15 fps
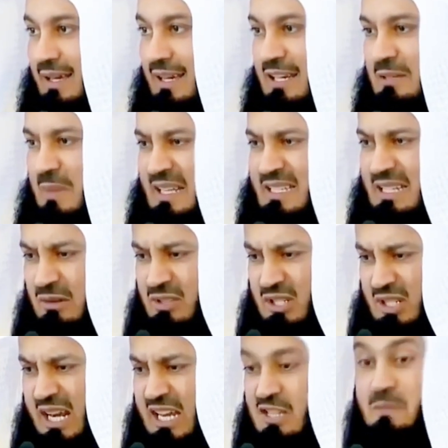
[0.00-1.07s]
It might sound
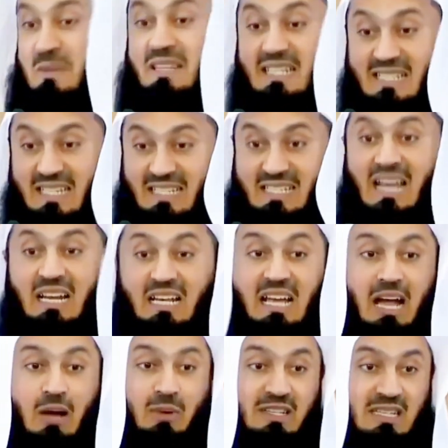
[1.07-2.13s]
strange, but that's exactly
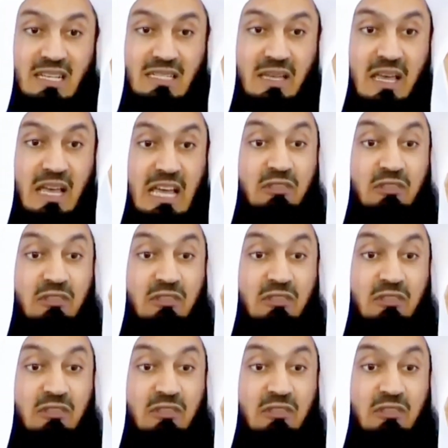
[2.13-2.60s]
how it is.